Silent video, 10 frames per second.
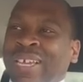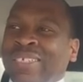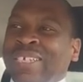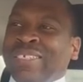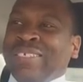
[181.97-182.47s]

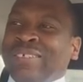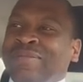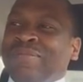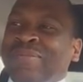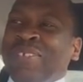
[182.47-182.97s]
and just,
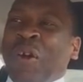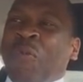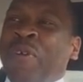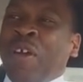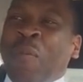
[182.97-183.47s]
you
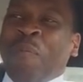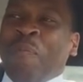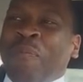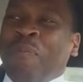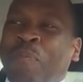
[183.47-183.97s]
know, real
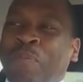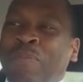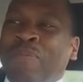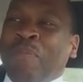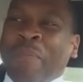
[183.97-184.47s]

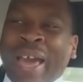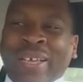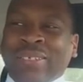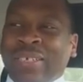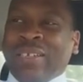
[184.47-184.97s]

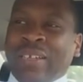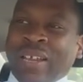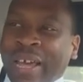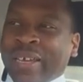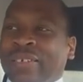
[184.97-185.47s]

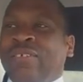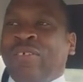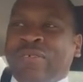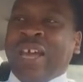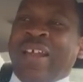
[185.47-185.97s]
masculine, like, you
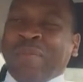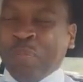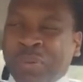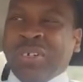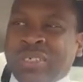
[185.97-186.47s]
know, kind
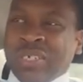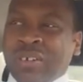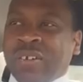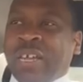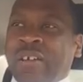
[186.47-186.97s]
of butch
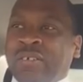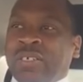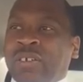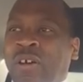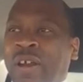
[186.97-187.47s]
in her
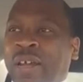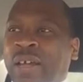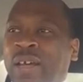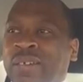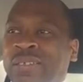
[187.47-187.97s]
character and all that
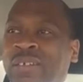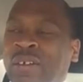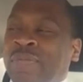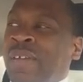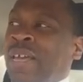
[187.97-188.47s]
kind of
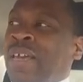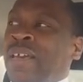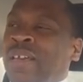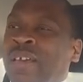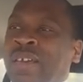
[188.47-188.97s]
stuff
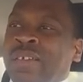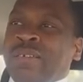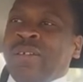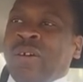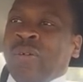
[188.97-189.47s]

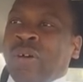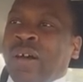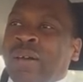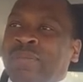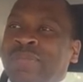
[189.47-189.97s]
you know,
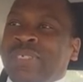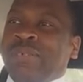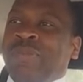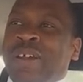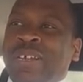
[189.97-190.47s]
um,
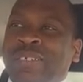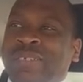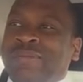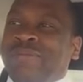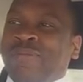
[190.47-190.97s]
she
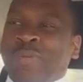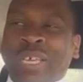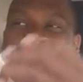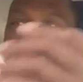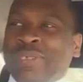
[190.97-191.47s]
wears
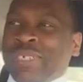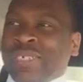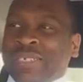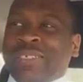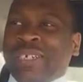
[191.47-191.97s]
weaves
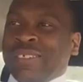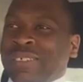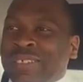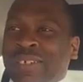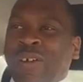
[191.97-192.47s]
and
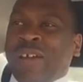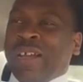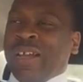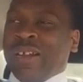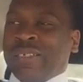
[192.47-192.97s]
extensions and all
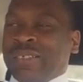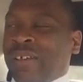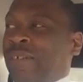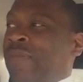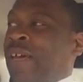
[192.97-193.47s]
that kind of
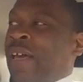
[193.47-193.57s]
stuff.